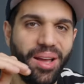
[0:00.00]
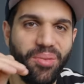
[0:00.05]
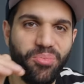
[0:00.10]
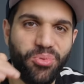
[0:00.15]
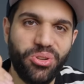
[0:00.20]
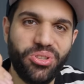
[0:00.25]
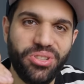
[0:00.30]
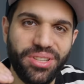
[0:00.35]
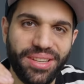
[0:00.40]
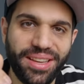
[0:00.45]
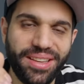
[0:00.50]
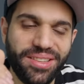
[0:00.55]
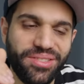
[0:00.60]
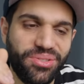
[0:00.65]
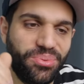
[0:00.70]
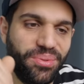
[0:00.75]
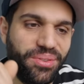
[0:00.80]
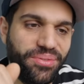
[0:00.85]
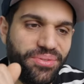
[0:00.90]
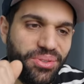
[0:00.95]
I'm watching
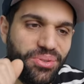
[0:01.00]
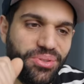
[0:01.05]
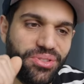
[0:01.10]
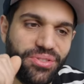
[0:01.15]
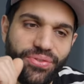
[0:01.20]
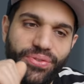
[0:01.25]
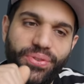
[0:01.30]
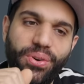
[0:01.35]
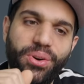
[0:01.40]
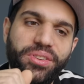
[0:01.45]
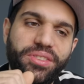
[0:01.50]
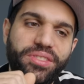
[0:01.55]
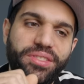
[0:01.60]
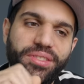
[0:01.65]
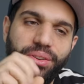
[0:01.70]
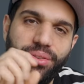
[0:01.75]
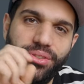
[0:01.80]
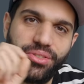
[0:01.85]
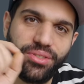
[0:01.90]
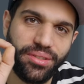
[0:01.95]
his reviews
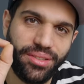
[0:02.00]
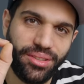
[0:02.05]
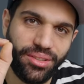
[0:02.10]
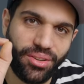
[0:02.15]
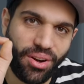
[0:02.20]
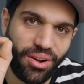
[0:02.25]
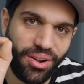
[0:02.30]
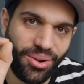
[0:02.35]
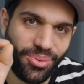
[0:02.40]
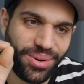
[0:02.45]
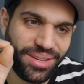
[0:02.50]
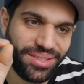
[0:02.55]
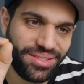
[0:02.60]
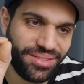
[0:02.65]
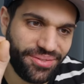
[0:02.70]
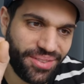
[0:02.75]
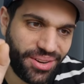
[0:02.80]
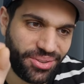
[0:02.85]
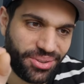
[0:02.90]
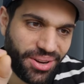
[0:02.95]
first because they're
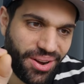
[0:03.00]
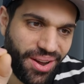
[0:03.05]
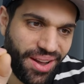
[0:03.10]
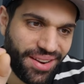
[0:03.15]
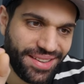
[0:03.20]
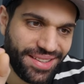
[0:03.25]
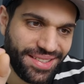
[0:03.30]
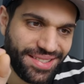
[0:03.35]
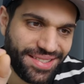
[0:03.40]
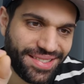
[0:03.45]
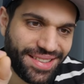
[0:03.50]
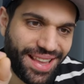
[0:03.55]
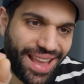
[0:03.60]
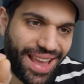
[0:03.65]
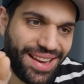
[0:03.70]
always very honest.